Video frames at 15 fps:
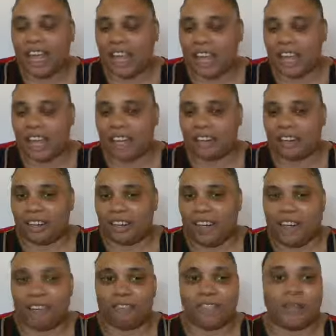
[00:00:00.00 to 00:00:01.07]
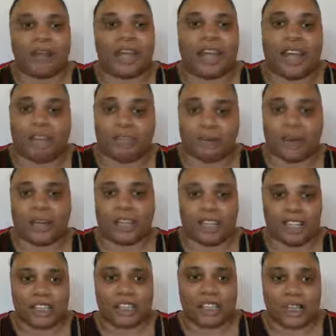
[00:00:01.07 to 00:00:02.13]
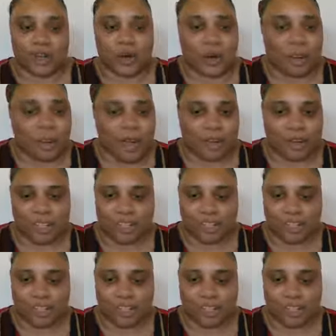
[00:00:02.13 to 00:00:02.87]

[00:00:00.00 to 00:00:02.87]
and I feel like everybody needs to know about it.